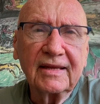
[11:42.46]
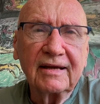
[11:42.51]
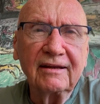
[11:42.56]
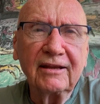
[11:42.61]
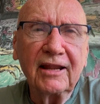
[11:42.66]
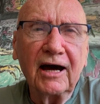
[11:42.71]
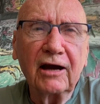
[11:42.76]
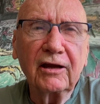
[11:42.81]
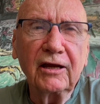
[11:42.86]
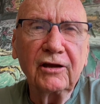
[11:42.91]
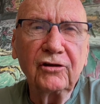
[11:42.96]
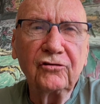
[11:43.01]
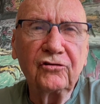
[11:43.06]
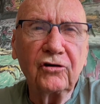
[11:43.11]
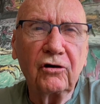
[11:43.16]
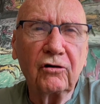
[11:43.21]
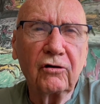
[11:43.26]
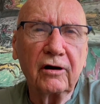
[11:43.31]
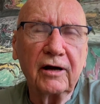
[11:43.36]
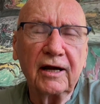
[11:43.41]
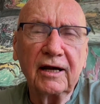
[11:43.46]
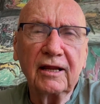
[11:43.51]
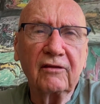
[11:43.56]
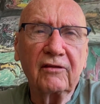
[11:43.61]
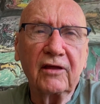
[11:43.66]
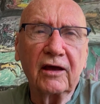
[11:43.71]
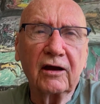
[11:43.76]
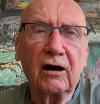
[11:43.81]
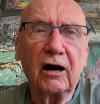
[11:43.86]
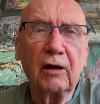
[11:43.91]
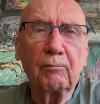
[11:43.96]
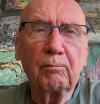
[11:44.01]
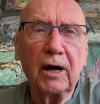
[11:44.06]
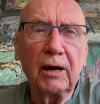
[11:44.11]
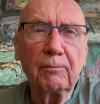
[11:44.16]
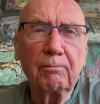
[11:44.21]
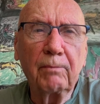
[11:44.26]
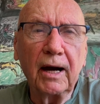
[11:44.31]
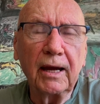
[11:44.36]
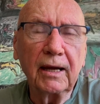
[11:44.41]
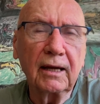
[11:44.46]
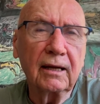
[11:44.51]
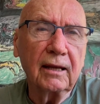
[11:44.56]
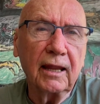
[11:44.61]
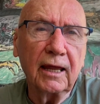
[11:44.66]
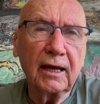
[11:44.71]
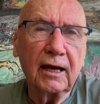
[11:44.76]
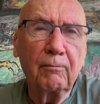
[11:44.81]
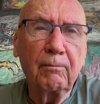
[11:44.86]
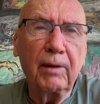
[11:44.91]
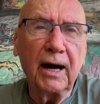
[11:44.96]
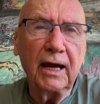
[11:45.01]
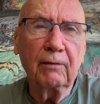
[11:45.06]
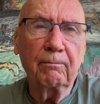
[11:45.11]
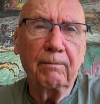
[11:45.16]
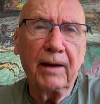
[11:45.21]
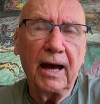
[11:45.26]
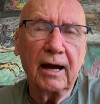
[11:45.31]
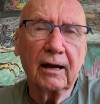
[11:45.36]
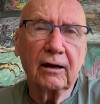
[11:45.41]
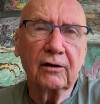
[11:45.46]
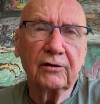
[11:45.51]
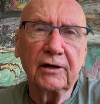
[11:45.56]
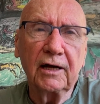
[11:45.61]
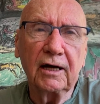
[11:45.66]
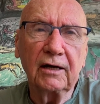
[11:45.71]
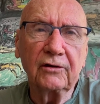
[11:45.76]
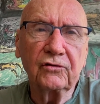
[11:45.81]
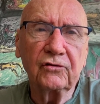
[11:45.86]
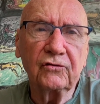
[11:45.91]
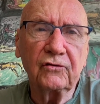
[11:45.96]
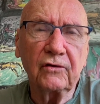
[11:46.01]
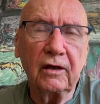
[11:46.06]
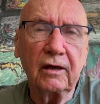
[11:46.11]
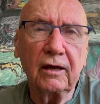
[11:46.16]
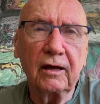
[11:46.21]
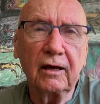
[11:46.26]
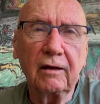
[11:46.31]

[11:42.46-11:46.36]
luggage or anything on my bike like a bike packer does.